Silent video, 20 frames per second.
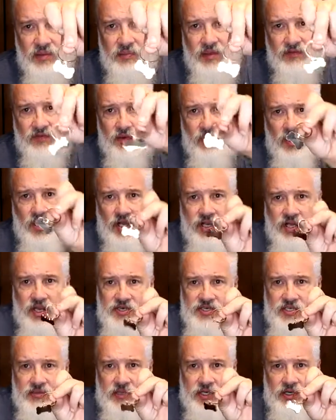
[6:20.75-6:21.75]
I mean, if you want to
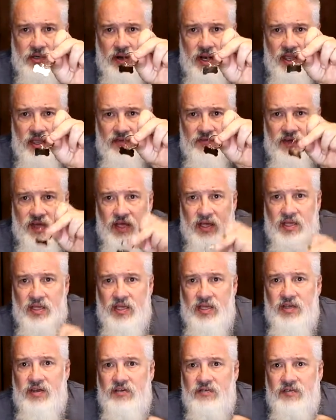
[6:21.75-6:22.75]
custom engrave
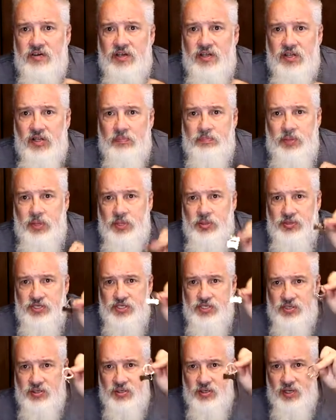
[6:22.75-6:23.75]
for your little
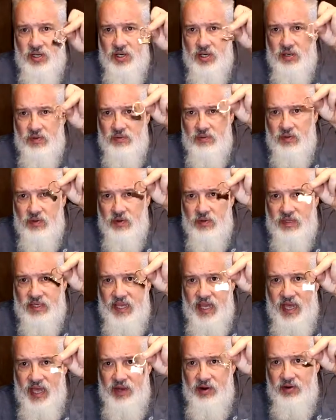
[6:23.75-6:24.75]
pooch or a
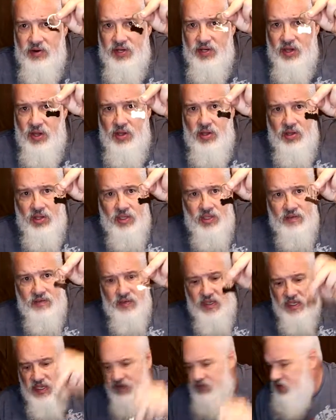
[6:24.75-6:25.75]
cat or a dog,
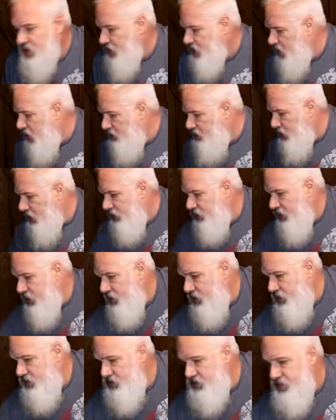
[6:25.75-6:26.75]
they give you a couple of
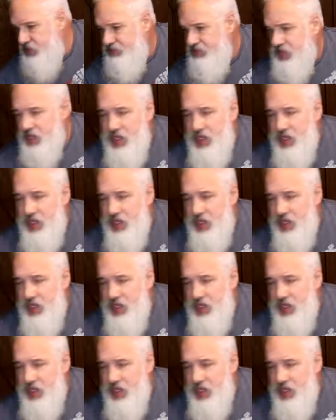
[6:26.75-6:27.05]
those.